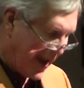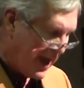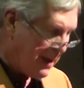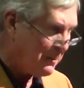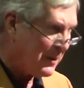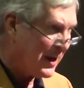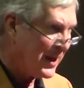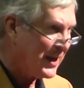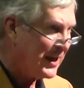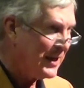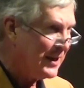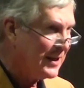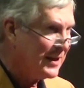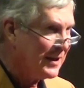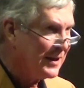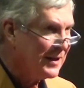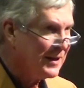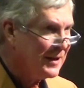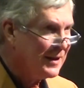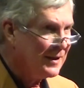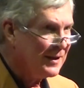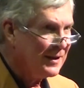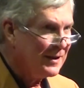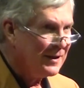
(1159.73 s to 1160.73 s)
family,
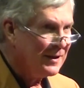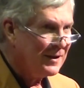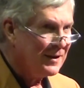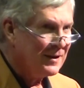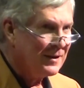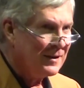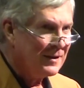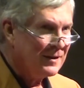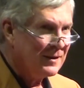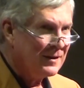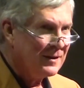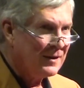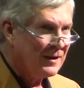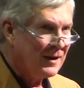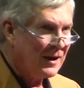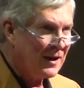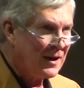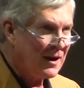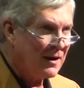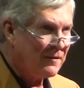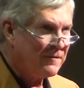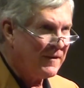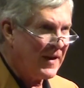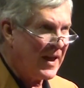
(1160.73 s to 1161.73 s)

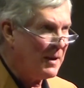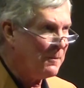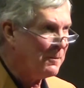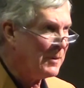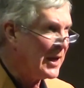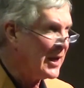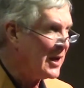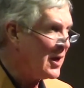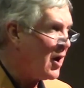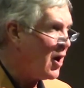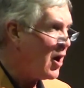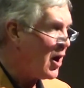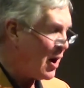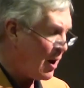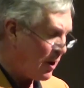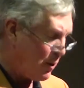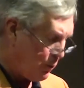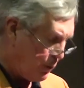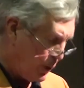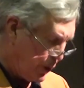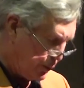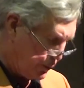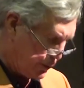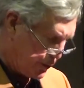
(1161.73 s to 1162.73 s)
and our family are
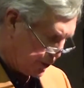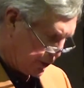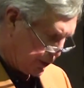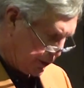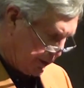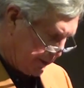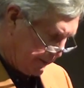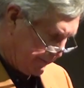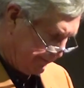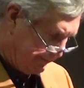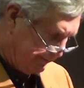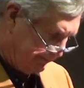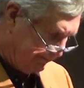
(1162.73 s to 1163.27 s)
our roots.